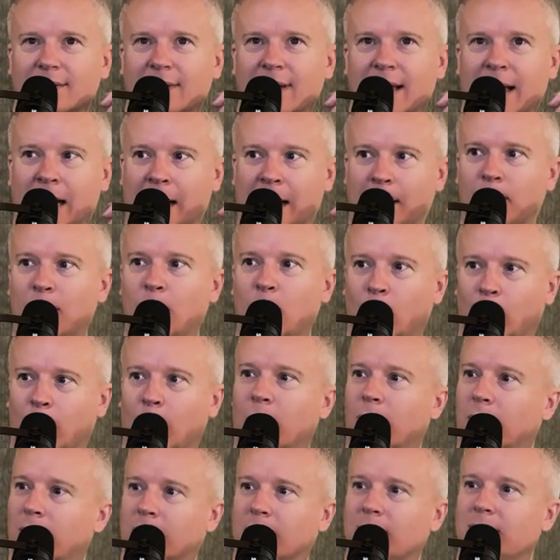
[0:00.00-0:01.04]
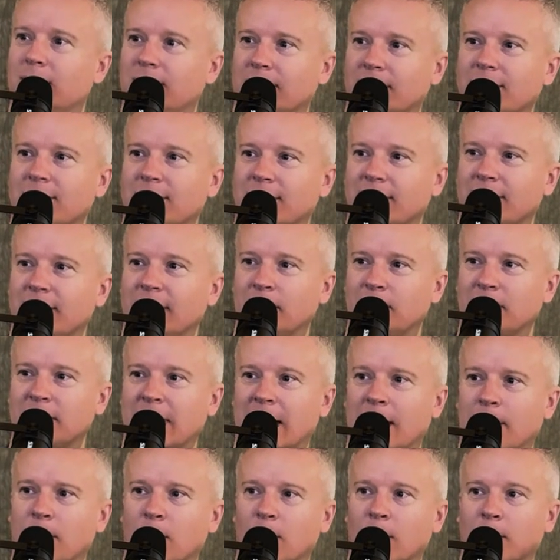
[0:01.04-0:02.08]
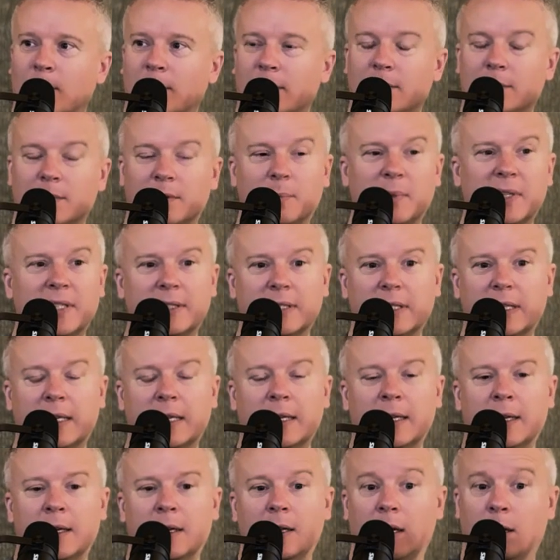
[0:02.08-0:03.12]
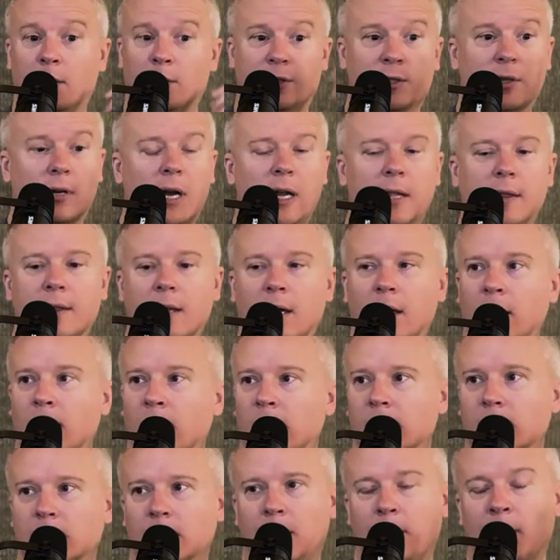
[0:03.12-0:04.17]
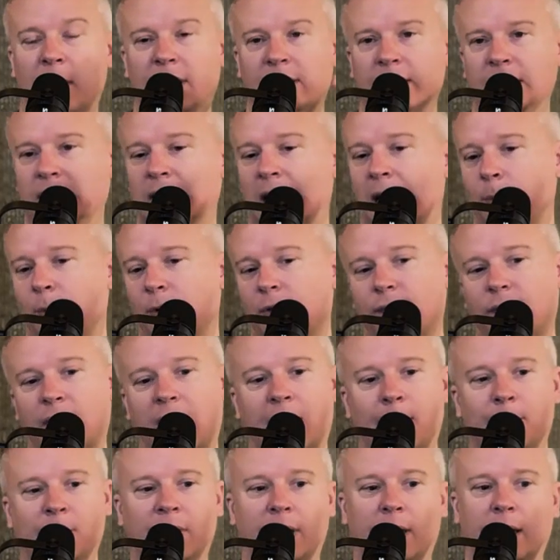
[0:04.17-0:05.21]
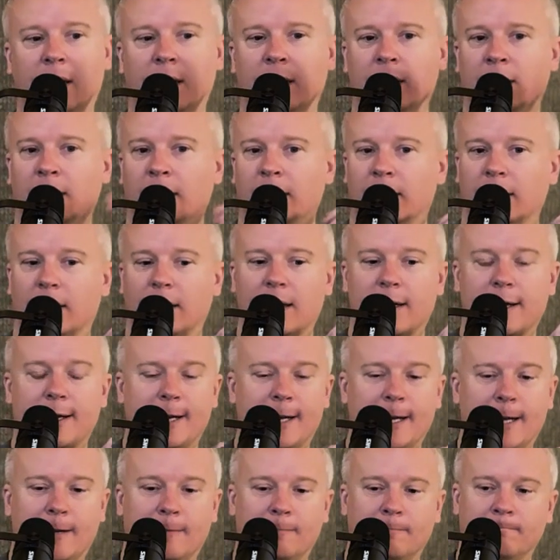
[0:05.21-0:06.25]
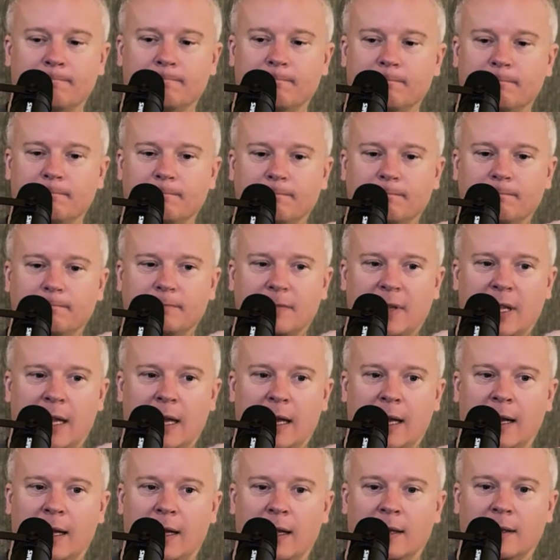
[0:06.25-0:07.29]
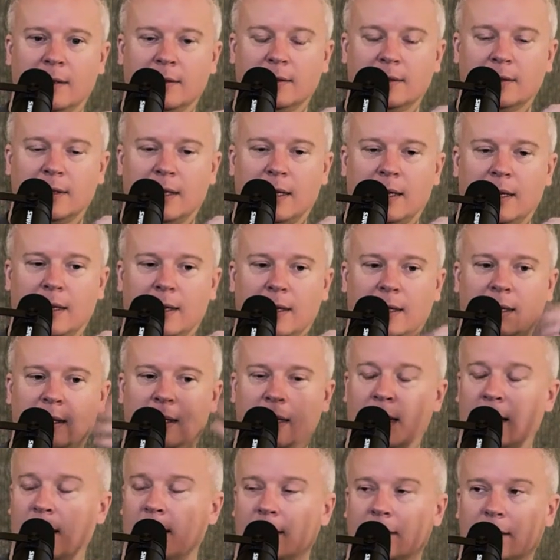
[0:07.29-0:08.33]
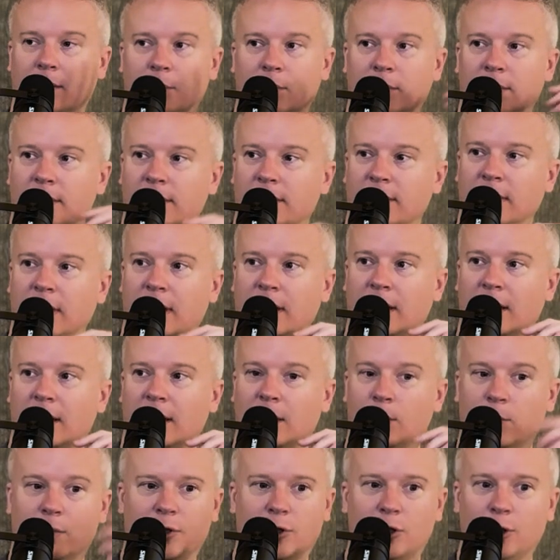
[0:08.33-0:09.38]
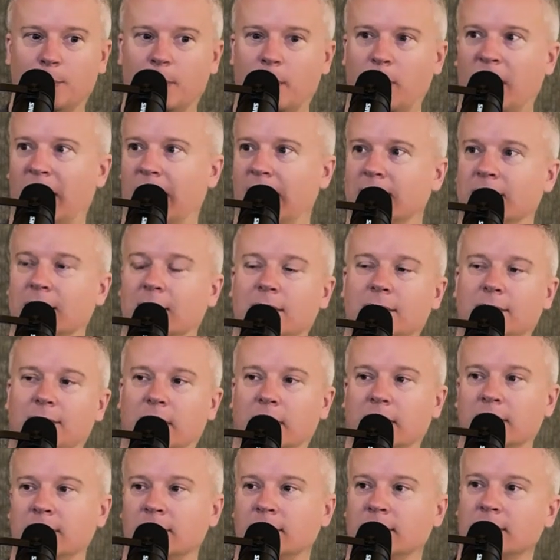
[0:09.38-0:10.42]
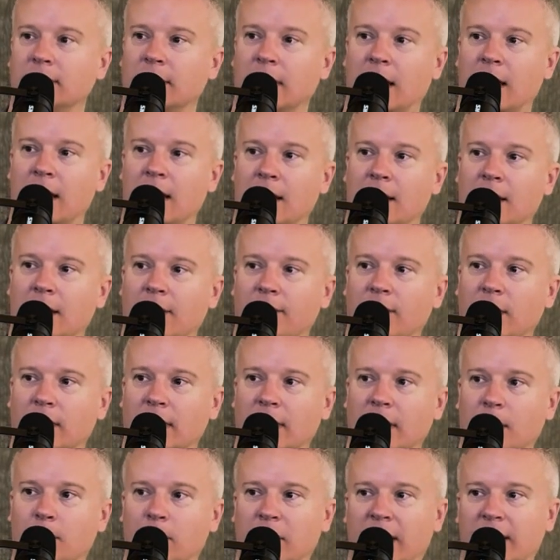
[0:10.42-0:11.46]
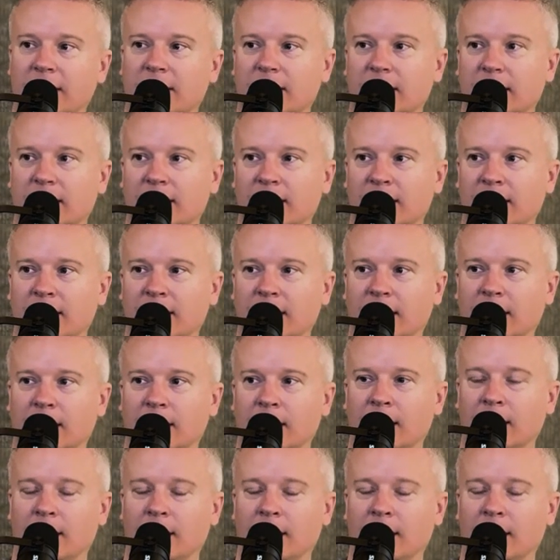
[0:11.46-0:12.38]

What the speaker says: abnormal. It was abnormal. It was busy. It was great though. Amazing time with family. And yeah, it was super positive and felt like a blessed season, and